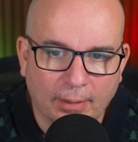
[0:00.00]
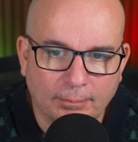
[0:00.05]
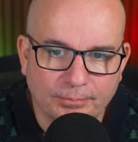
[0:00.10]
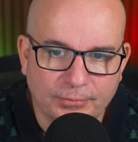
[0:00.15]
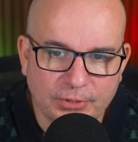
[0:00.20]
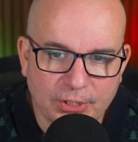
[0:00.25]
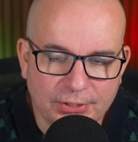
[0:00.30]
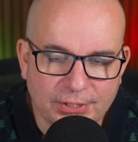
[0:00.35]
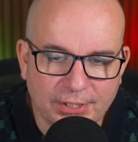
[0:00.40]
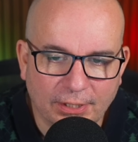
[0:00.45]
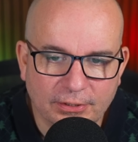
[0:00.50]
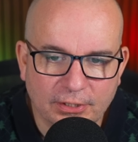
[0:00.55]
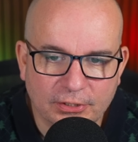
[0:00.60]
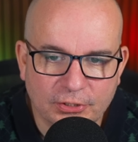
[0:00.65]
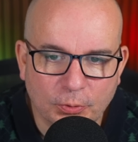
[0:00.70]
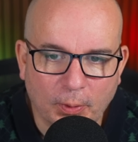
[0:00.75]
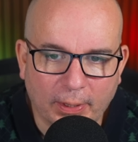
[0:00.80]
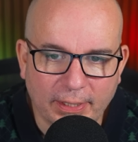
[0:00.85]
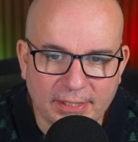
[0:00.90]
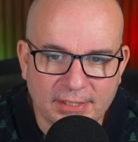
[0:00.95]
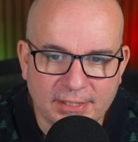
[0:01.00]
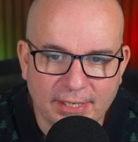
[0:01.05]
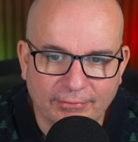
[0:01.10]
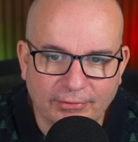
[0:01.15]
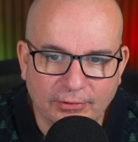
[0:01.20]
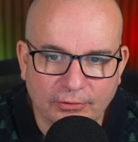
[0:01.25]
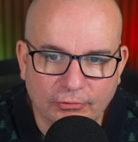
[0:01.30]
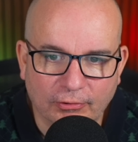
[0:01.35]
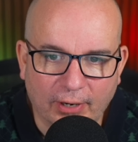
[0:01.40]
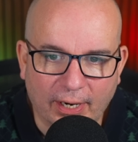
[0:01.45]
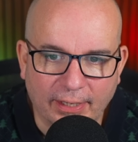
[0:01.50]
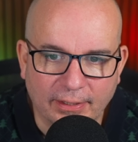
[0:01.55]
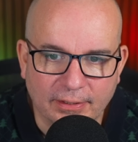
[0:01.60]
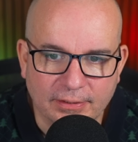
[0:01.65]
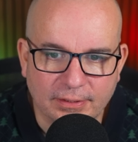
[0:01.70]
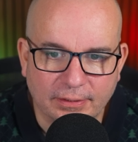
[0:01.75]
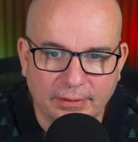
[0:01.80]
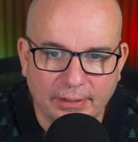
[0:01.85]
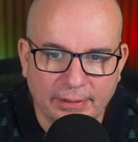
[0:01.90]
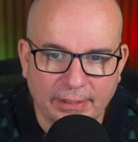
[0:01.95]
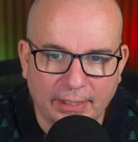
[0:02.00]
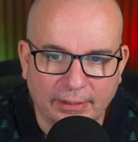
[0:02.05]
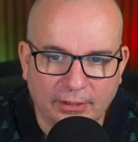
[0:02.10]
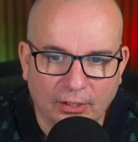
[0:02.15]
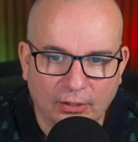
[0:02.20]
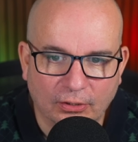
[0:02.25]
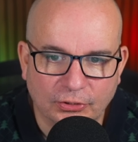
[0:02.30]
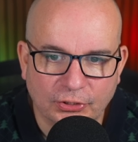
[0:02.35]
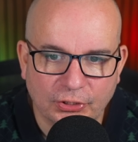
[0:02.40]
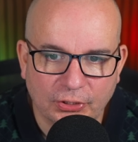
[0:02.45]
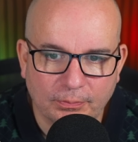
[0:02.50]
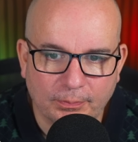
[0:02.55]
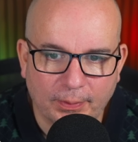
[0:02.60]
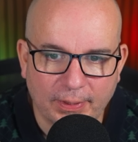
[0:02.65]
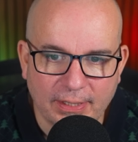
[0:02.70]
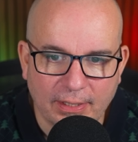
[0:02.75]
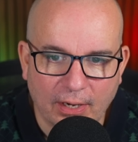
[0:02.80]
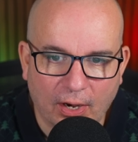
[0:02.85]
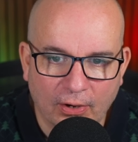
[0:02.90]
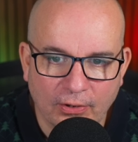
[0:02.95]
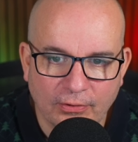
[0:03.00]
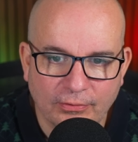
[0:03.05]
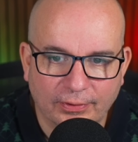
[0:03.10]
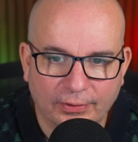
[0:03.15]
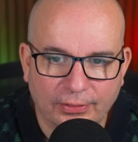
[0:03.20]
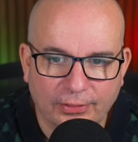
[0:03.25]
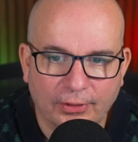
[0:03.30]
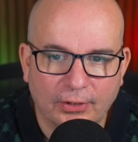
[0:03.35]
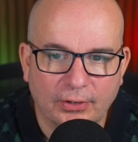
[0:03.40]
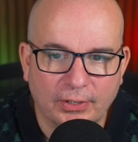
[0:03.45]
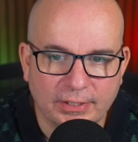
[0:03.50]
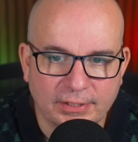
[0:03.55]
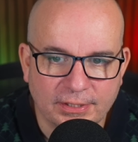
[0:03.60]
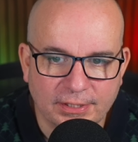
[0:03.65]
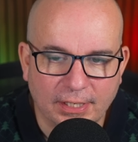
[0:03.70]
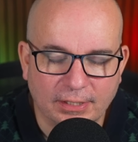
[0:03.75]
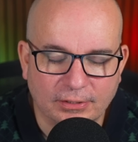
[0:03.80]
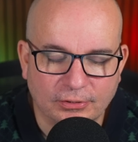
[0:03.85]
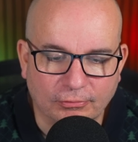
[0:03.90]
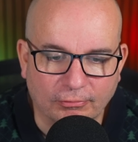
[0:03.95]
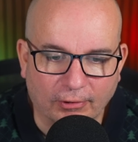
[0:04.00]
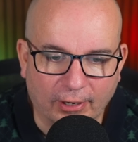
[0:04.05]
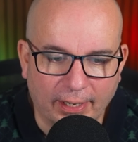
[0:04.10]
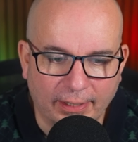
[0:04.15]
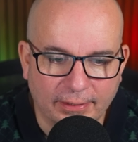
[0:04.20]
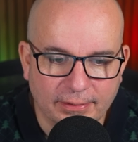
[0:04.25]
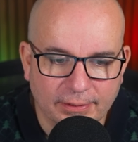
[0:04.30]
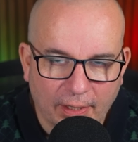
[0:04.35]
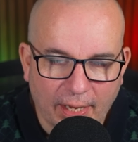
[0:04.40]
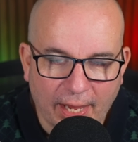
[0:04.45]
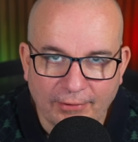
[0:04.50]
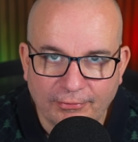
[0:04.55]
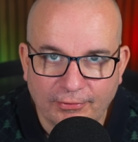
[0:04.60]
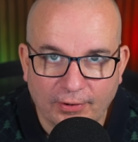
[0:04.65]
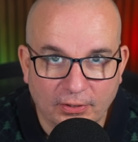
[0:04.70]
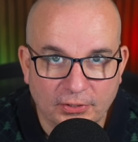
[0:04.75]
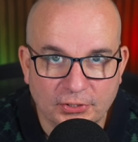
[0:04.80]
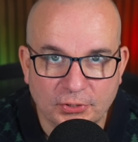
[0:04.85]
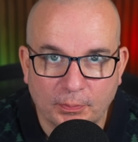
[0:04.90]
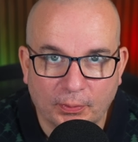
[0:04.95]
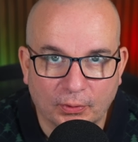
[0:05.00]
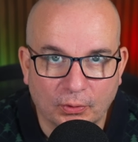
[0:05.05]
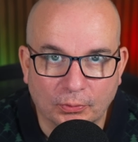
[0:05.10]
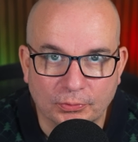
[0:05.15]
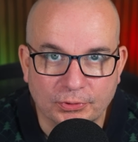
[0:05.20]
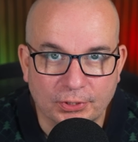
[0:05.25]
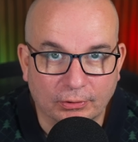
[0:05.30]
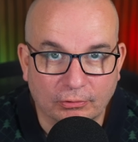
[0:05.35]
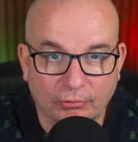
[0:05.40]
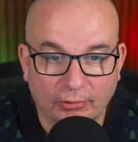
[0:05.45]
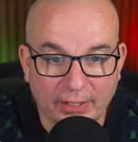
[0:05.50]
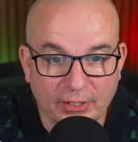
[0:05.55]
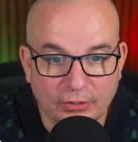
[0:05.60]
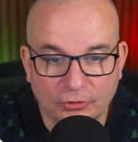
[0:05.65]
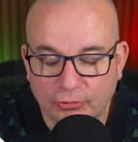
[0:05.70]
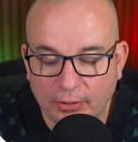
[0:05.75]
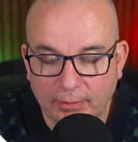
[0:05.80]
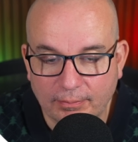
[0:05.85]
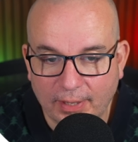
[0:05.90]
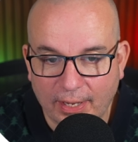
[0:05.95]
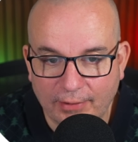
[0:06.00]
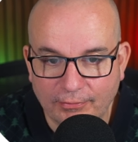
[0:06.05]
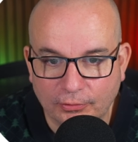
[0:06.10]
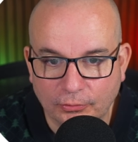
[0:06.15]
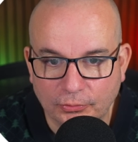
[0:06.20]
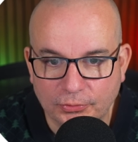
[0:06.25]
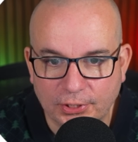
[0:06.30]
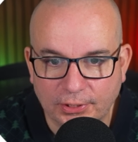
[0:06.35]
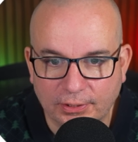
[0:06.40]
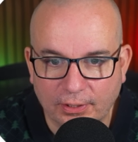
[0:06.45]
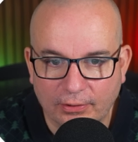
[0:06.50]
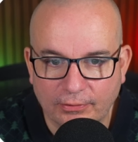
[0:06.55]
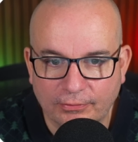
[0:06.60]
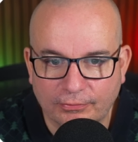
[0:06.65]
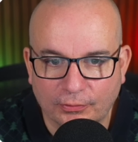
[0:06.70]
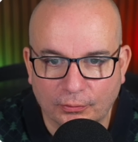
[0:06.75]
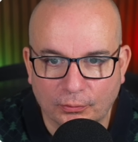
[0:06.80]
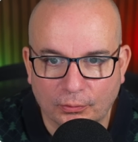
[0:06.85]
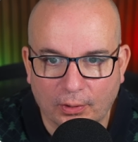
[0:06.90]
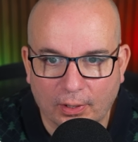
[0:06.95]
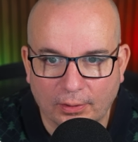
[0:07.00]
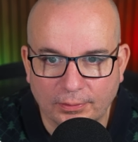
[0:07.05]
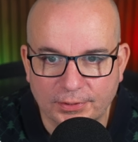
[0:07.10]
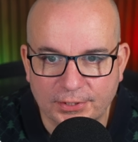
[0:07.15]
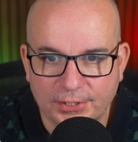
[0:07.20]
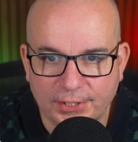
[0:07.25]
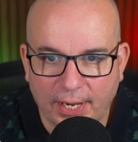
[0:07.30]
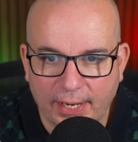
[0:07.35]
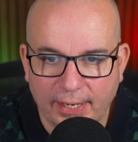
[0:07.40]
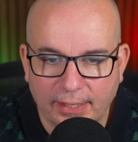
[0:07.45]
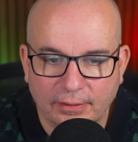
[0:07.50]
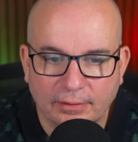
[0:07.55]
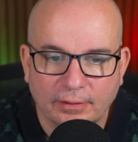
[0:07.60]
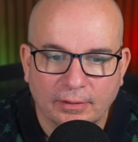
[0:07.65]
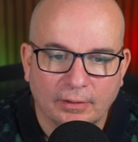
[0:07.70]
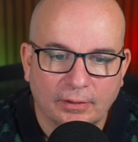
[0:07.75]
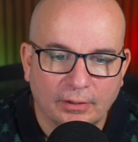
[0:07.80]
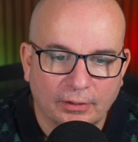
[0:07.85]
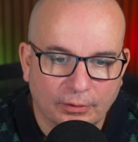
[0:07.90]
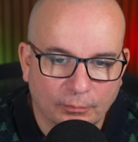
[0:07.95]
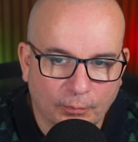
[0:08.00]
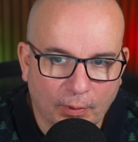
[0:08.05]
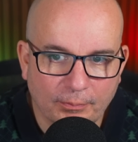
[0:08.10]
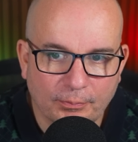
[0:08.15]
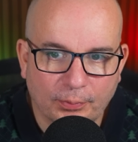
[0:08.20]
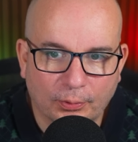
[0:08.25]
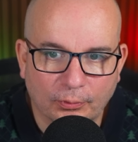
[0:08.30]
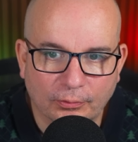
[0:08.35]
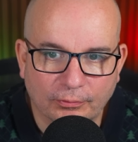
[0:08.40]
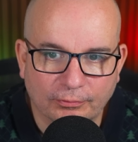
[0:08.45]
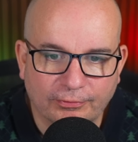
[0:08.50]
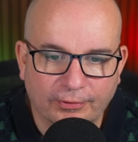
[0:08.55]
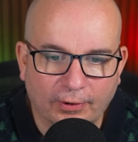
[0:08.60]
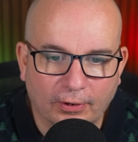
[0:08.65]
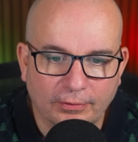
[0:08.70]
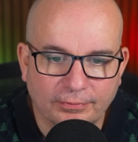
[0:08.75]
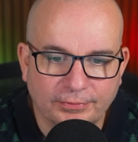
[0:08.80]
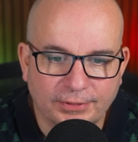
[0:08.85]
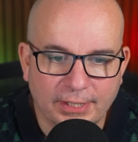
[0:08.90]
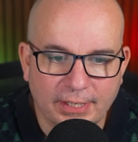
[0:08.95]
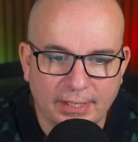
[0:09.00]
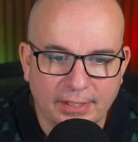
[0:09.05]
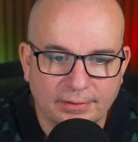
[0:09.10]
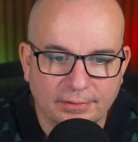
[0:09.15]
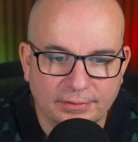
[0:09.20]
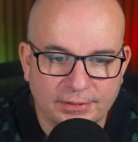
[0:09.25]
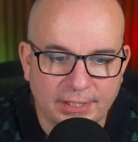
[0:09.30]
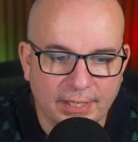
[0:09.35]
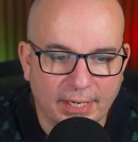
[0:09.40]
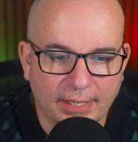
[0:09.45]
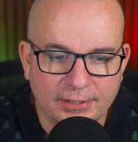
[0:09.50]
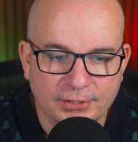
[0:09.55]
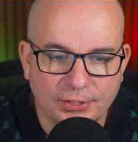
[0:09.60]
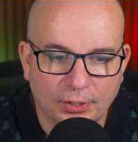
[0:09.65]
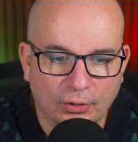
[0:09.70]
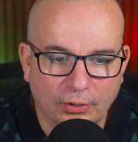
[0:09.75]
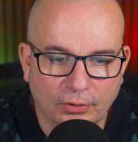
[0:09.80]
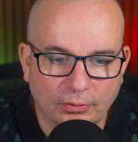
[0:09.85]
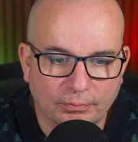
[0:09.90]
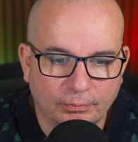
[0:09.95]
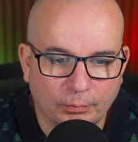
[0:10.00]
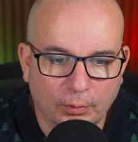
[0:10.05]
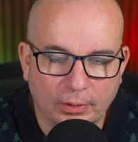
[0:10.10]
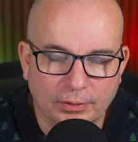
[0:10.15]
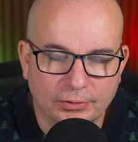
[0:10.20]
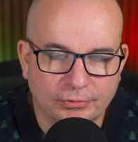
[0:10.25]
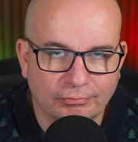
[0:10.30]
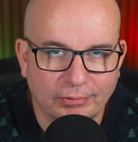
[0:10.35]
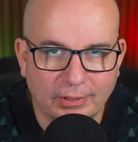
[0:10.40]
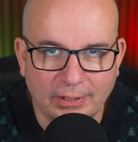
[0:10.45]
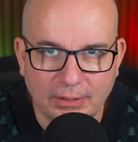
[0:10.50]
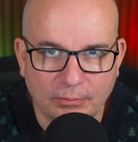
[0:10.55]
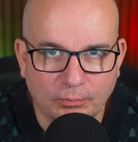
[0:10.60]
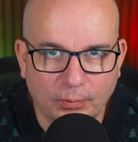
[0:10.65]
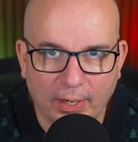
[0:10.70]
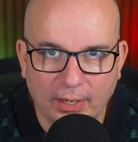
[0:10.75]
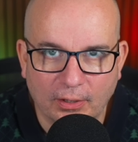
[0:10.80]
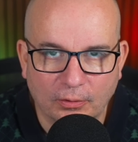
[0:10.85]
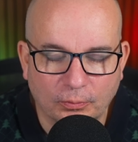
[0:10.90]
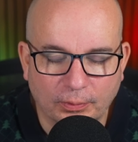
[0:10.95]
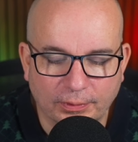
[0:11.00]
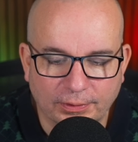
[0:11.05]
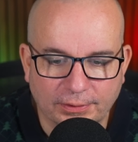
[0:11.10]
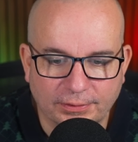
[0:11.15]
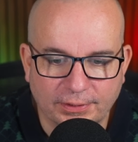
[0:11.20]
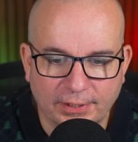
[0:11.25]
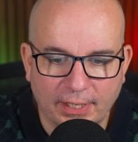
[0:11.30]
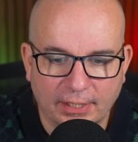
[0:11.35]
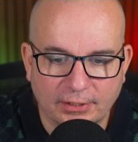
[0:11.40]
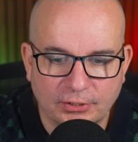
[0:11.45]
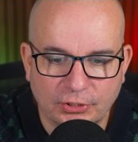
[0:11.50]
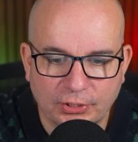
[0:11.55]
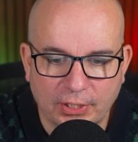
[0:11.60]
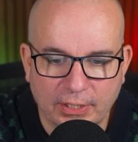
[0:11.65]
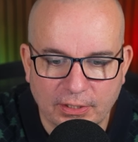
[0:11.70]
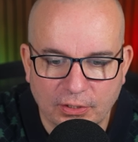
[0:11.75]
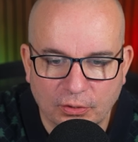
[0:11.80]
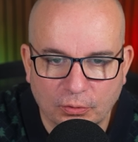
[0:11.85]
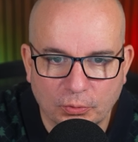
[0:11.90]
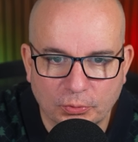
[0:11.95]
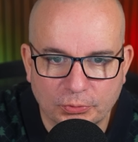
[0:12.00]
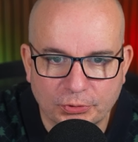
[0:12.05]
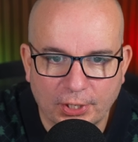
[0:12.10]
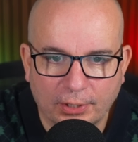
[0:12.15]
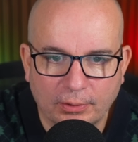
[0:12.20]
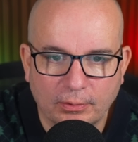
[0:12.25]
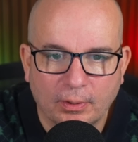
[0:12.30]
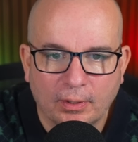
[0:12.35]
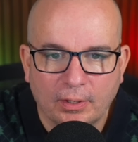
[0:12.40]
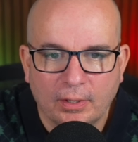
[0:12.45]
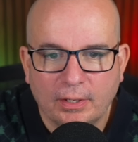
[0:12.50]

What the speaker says: Just under 27 grand, and that car should be over 36 grand. FR Sport's a great trim level to go for on Seat. The 1.5 TSI works really well with DSG Auto.